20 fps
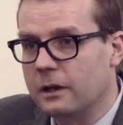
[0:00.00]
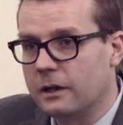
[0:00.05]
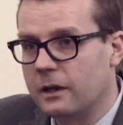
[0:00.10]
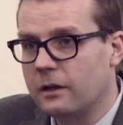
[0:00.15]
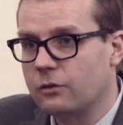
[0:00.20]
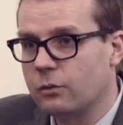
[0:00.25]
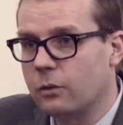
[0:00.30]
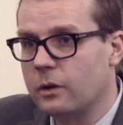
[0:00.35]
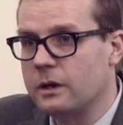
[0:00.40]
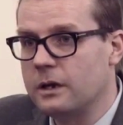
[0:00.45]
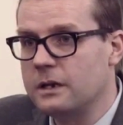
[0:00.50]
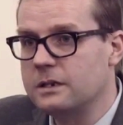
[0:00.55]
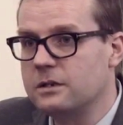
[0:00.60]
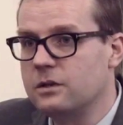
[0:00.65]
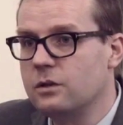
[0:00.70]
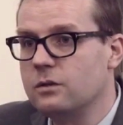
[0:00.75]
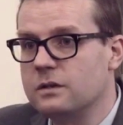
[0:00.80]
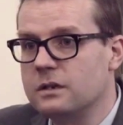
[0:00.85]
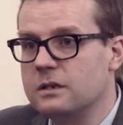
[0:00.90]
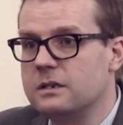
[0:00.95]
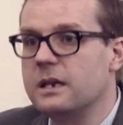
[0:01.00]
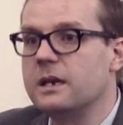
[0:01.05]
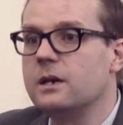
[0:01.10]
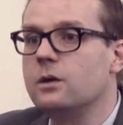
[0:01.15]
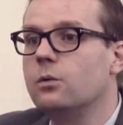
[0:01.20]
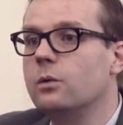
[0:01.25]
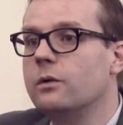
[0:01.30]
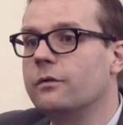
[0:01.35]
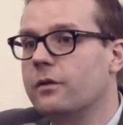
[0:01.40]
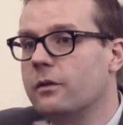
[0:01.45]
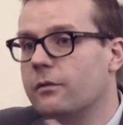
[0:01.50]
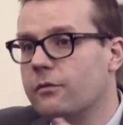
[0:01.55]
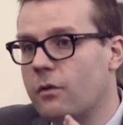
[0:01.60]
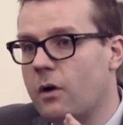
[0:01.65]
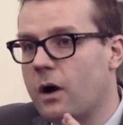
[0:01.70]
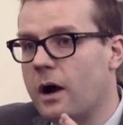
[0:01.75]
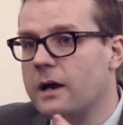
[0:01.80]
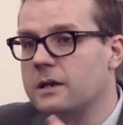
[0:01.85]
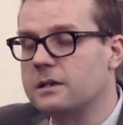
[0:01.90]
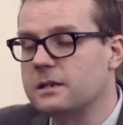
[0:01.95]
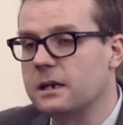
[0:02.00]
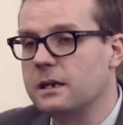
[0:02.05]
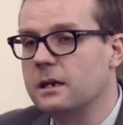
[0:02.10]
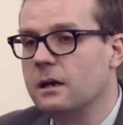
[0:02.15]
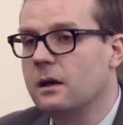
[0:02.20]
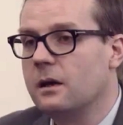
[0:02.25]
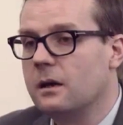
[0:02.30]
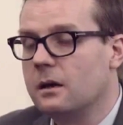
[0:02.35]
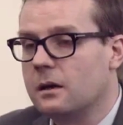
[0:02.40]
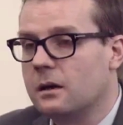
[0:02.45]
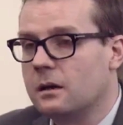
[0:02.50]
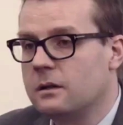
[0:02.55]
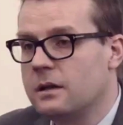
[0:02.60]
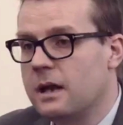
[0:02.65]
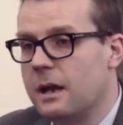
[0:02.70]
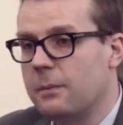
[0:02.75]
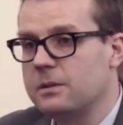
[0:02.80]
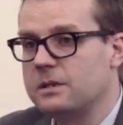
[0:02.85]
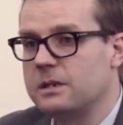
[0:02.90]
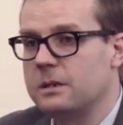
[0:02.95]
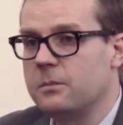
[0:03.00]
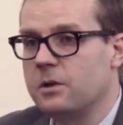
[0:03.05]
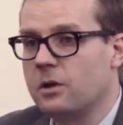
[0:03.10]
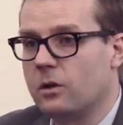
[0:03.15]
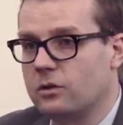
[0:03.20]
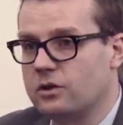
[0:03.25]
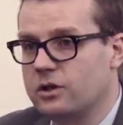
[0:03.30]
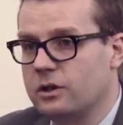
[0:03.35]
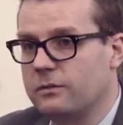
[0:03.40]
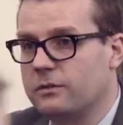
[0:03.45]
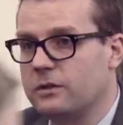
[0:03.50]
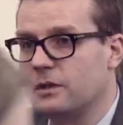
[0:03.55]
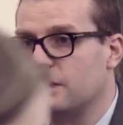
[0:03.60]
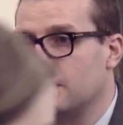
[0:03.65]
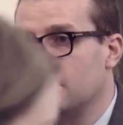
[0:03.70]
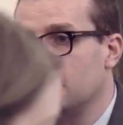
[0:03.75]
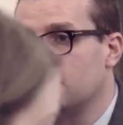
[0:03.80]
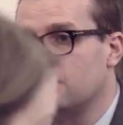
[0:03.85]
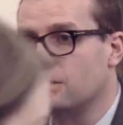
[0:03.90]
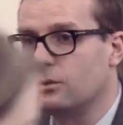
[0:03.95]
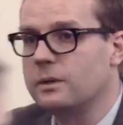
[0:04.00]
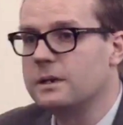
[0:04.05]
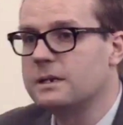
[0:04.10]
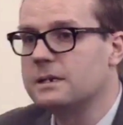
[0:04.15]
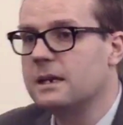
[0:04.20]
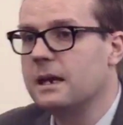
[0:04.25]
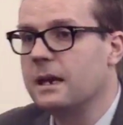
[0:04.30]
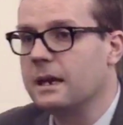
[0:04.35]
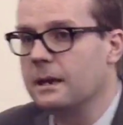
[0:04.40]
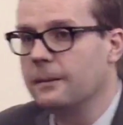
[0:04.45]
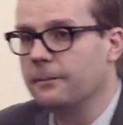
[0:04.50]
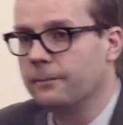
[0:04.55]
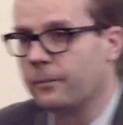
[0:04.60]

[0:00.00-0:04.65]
That's what you need to do to deal with the variety and the epidemiology of disease that we see.